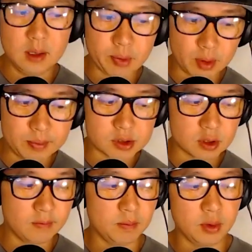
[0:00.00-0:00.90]
and purpose
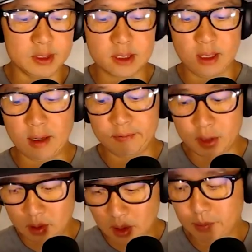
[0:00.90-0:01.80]
driven boys today have a
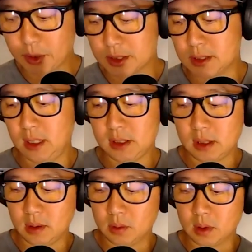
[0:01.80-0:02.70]
unique
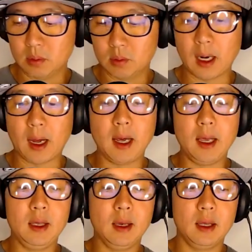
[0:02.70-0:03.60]
presentation in the world where
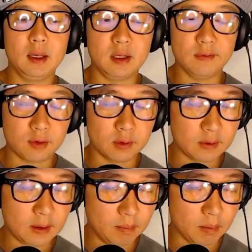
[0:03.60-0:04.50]
I had a difficult
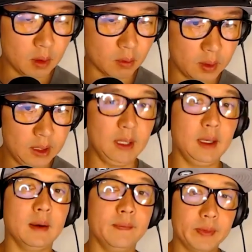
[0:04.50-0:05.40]
time
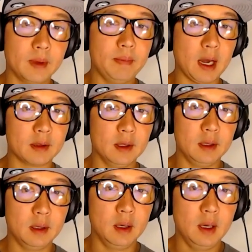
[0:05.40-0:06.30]
reading back then.